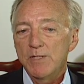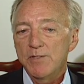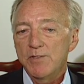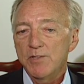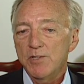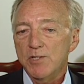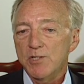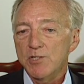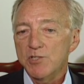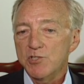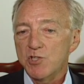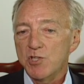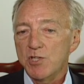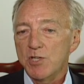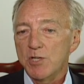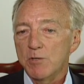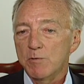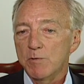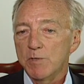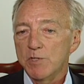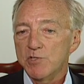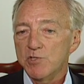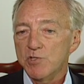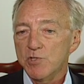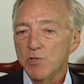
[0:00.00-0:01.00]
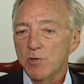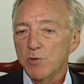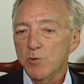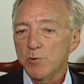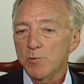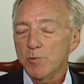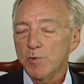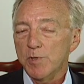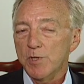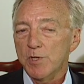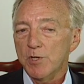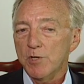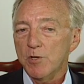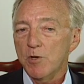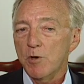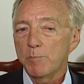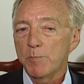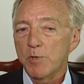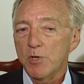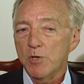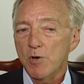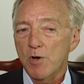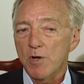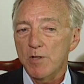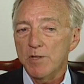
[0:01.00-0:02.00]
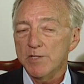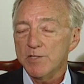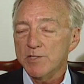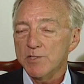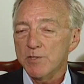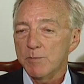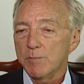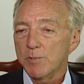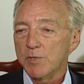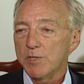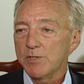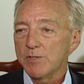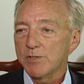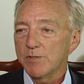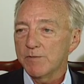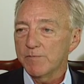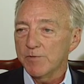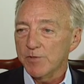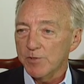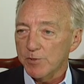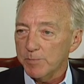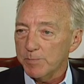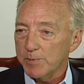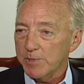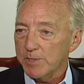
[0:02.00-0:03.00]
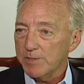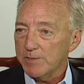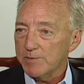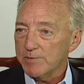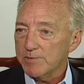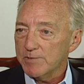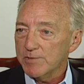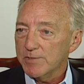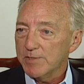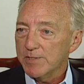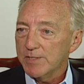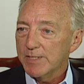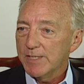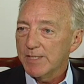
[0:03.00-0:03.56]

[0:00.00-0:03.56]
the casino has sold, we're going to be calling somebody in the Philippines.